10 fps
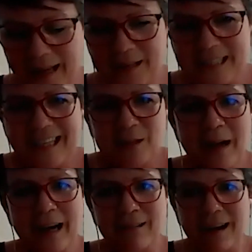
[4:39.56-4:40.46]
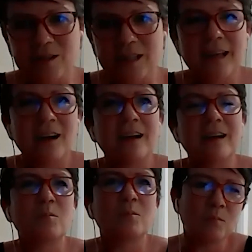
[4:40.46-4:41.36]
sitting in the background. And then
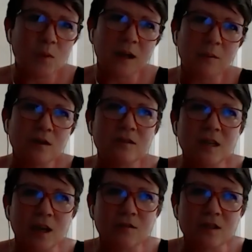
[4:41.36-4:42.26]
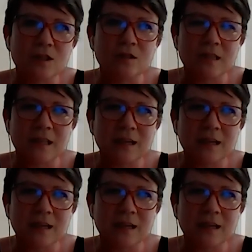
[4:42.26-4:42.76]
when I moved over to South